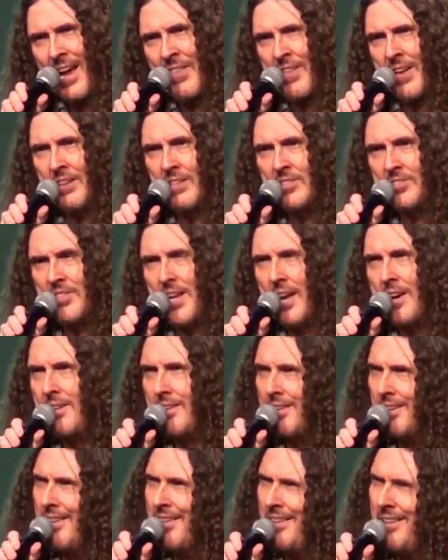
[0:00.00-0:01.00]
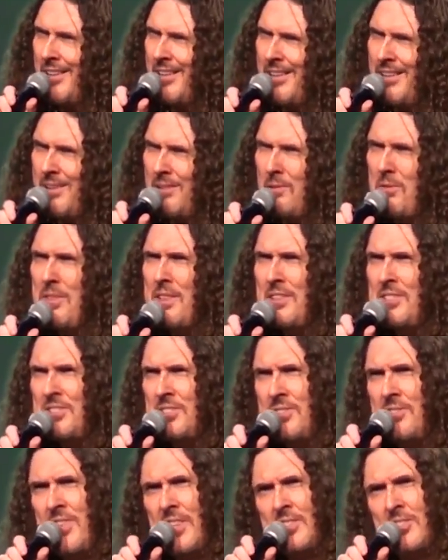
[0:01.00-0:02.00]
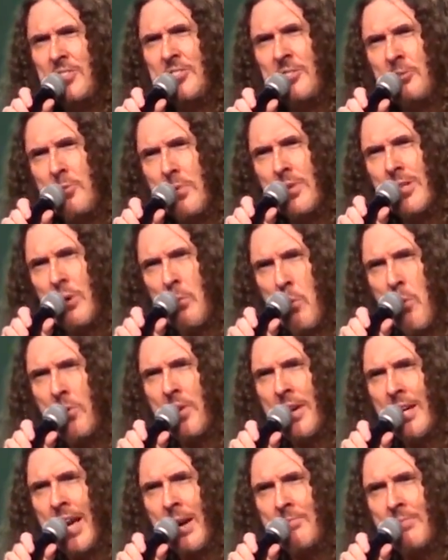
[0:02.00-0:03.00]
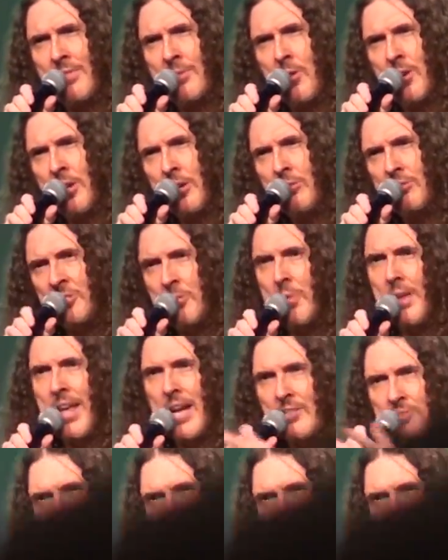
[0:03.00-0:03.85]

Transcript: and then decided, oh, this, this isn't really working, I'm going to do somebody